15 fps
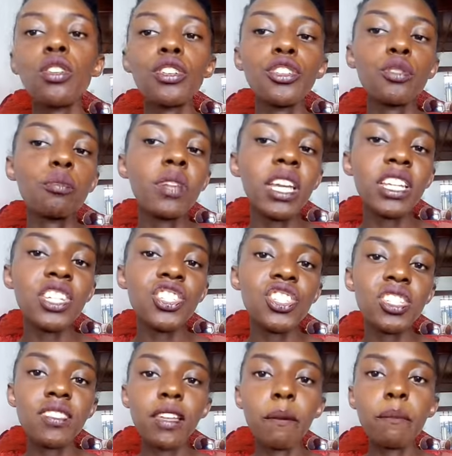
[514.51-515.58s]
or you blend
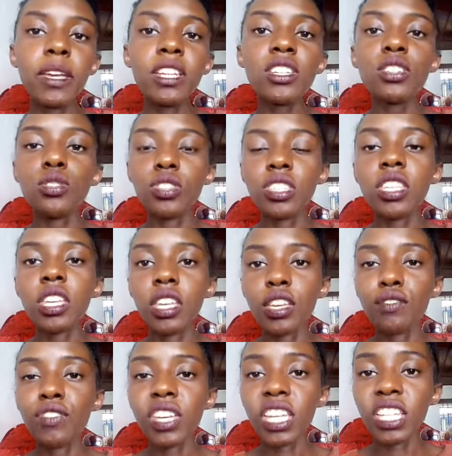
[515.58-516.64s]
just a bit to see
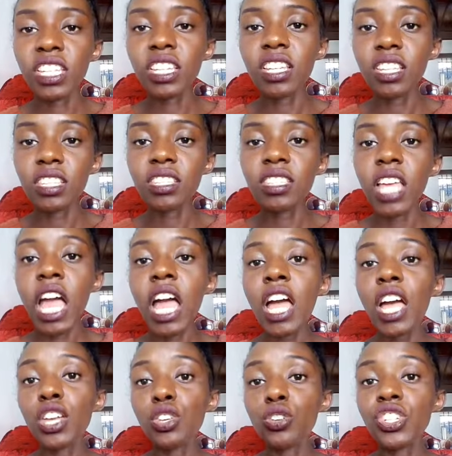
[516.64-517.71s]
if it is
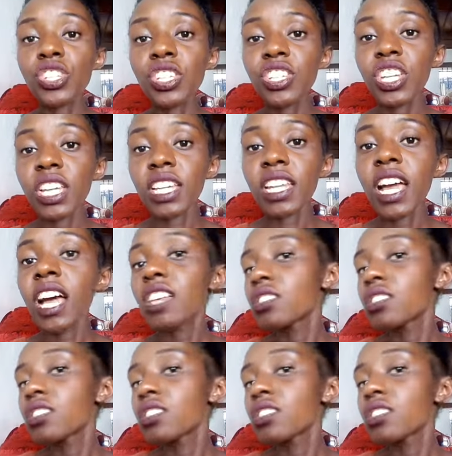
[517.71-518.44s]
your shade.